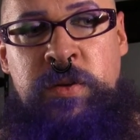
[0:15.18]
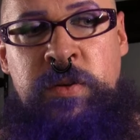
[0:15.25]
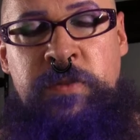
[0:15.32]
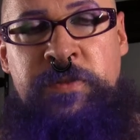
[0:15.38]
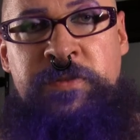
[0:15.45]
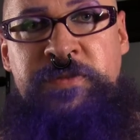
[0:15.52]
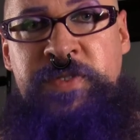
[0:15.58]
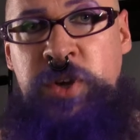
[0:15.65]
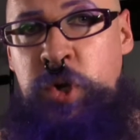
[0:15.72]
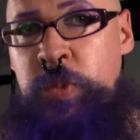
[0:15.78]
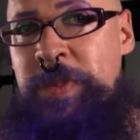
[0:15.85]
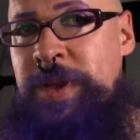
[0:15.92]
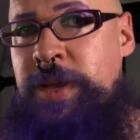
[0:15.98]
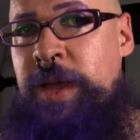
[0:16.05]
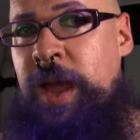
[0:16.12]

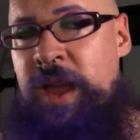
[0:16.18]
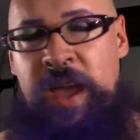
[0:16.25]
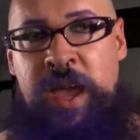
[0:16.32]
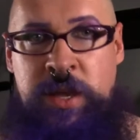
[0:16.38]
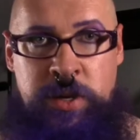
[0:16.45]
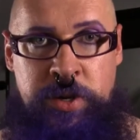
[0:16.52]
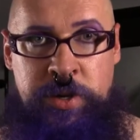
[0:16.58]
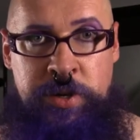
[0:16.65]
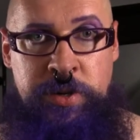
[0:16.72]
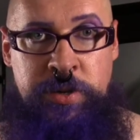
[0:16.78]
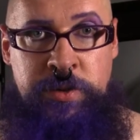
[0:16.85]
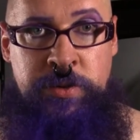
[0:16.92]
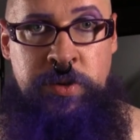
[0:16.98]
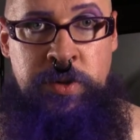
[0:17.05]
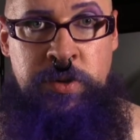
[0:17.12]
fuming anger
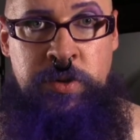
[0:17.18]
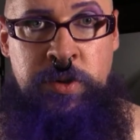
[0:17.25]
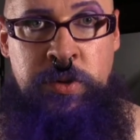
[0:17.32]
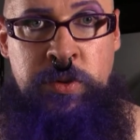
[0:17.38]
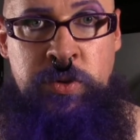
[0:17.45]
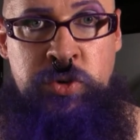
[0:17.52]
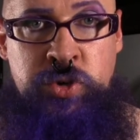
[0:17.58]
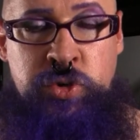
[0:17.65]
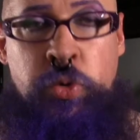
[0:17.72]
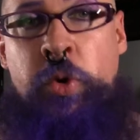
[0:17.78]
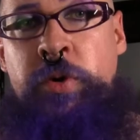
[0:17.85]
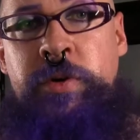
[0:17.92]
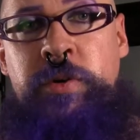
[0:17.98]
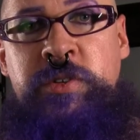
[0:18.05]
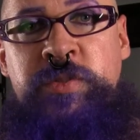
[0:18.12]

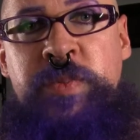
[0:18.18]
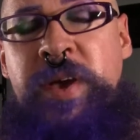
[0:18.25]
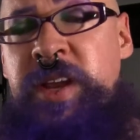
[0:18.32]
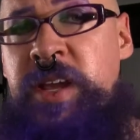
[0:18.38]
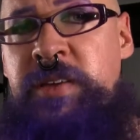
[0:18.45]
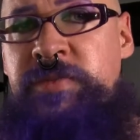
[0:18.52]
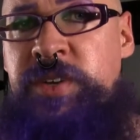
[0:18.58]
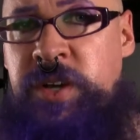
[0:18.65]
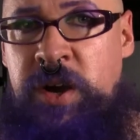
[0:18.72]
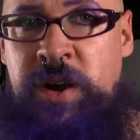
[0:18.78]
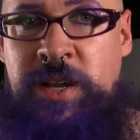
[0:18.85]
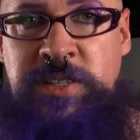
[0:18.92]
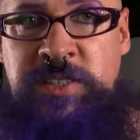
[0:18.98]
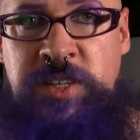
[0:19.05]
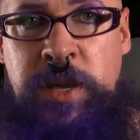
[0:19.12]
towards many of the
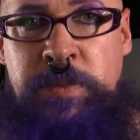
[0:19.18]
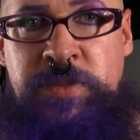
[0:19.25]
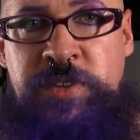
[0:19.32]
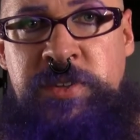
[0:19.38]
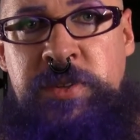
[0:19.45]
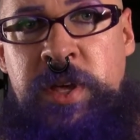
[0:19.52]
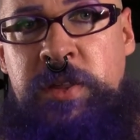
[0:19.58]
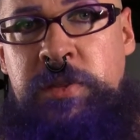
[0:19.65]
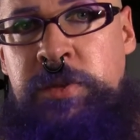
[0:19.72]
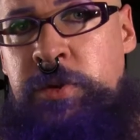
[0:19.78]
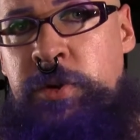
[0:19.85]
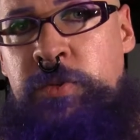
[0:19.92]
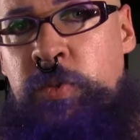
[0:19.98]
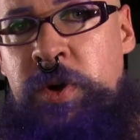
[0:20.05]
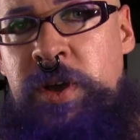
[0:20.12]
concepts that
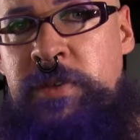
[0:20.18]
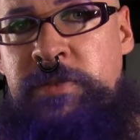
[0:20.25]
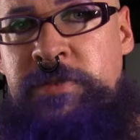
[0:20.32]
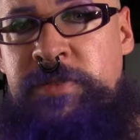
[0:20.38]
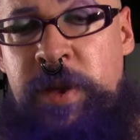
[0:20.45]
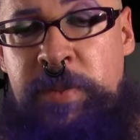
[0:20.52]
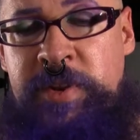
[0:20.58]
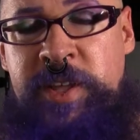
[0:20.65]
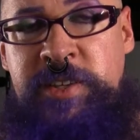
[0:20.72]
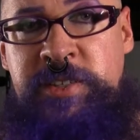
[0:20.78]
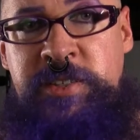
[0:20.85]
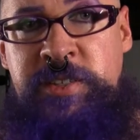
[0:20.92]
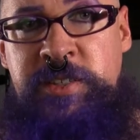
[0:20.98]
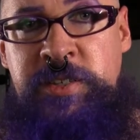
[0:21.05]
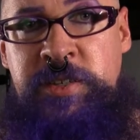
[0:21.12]
third wave
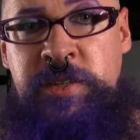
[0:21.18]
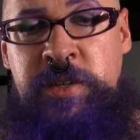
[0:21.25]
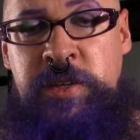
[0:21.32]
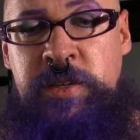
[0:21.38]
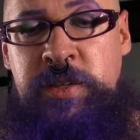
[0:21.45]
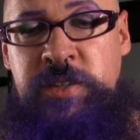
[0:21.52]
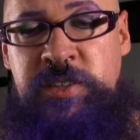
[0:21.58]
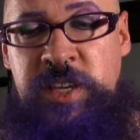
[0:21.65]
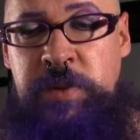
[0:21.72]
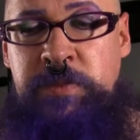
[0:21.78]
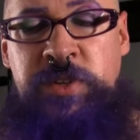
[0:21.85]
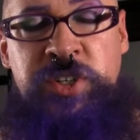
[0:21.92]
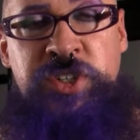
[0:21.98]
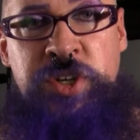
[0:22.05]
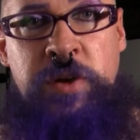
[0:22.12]
feminists seem
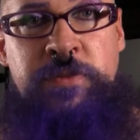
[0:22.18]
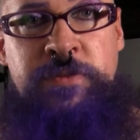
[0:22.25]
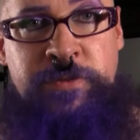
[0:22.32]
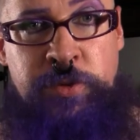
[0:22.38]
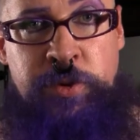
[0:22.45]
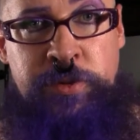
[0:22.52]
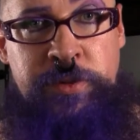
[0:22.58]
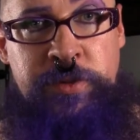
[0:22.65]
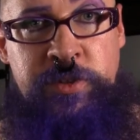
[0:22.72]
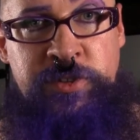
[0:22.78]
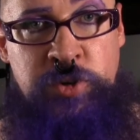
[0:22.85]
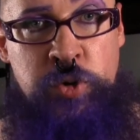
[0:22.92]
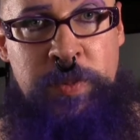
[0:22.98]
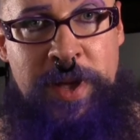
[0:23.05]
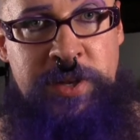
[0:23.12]
to shove forth
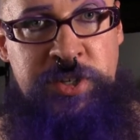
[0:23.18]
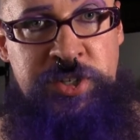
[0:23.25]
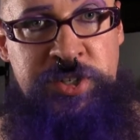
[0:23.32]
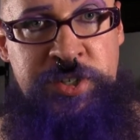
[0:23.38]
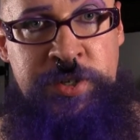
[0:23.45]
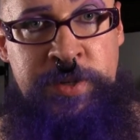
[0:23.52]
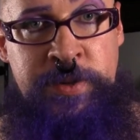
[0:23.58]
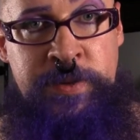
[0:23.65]
so much.